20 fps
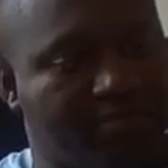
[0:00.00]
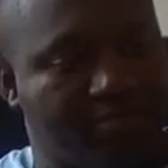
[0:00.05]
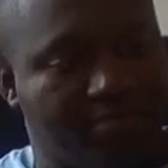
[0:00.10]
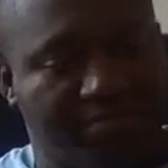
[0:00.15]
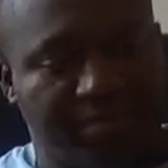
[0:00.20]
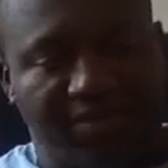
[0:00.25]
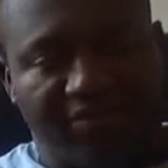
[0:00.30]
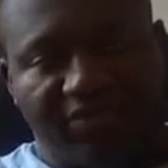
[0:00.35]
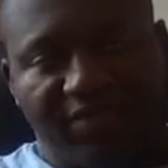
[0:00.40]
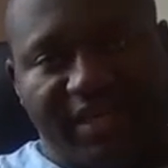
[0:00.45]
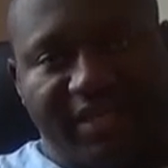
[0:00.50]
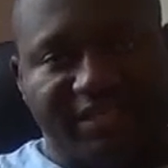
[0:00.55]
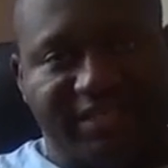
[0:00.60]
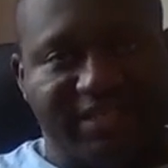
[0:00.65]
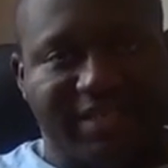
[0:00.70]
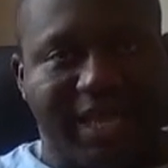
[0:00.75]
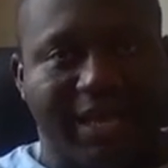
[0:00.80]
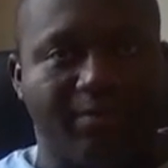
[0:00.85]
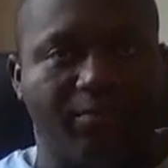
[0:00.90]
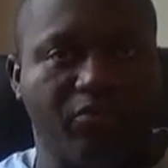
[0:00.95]
BVS
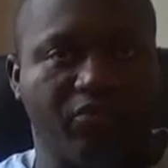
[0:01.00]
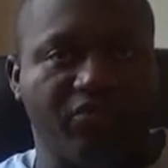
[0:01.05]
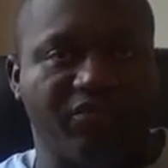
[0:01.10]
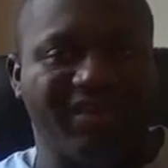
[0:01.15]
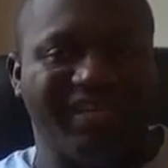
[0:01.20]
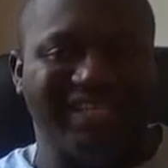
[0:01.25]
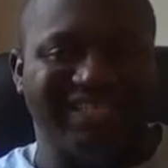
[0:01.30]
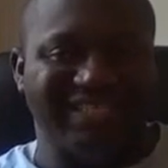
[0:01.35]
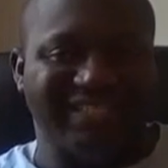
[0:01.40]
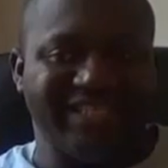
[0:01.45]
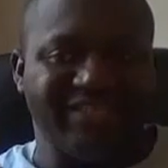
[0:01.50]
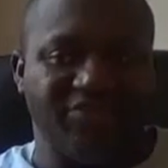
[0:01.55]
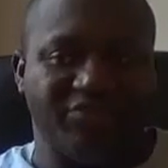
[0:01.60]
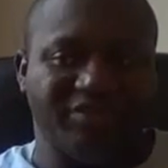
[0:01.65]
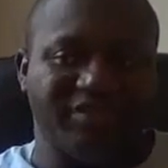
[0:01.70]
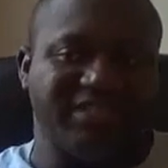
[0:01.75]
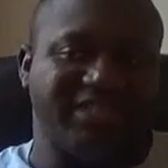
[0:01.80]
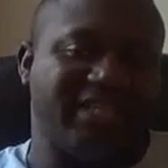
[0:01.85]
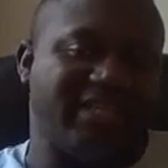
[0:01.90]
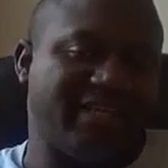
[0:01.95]
and that movie. You
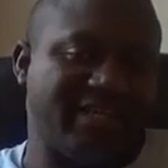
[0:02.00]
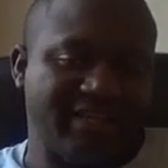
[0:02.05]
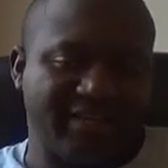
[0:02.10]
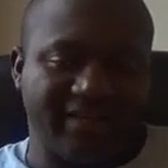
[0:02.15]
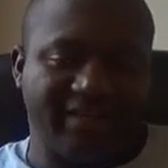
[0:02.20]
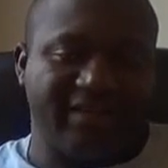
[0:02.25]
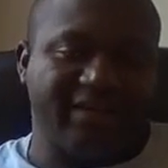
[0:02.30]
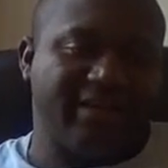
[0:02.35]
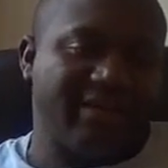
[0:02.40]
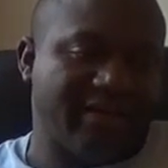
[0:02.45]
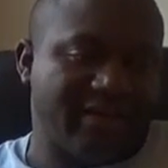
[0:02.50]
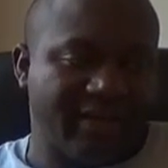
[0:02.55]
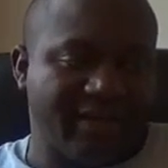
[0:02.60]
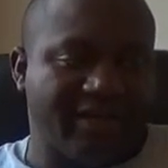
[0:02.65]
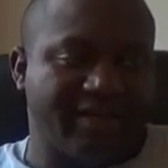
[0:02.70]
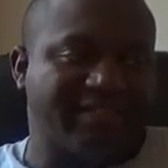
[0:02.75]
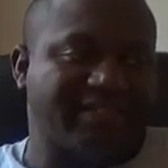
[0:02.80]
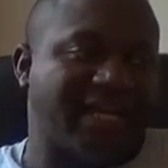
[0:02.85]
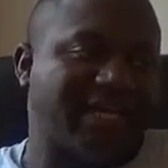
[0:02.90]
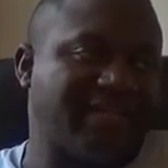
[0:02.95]

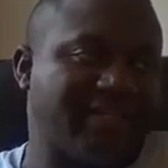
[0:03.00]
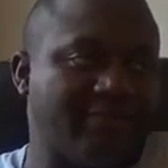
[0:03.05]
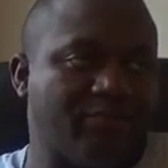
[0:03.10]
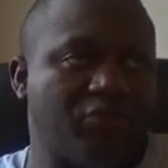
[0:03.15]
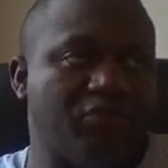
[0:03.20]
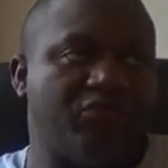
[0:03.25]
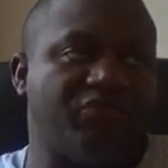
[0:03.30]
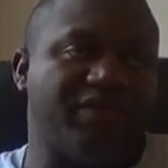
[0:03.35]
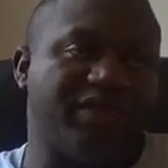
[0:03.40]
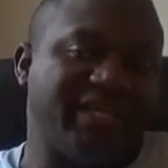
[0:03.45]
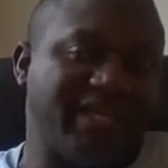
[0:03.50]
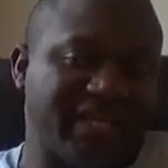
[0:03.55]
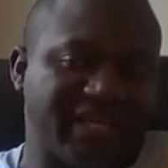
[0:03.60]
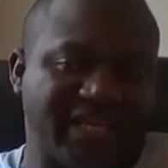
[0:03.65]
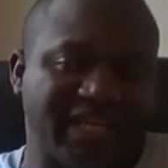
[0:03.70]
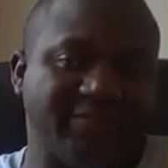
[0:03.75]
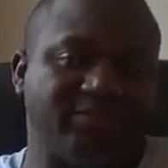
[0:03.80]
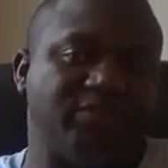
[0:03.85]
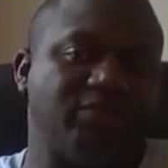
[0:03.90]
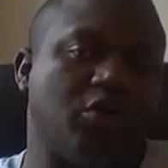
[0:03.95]
know, it's like the movie
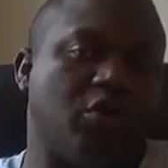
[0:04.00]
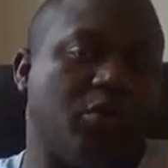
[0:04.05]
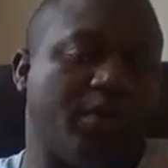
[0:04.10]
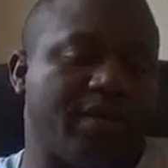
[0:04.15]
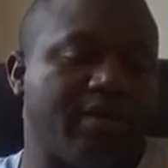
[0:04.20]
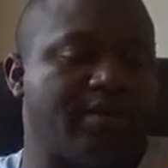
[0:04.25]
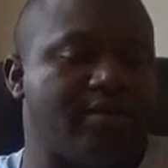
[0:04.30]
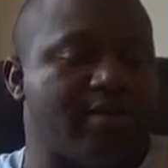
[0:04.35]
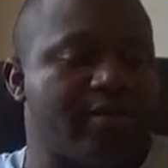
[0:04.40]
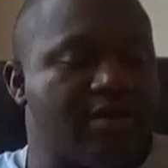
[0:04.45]
keeps going.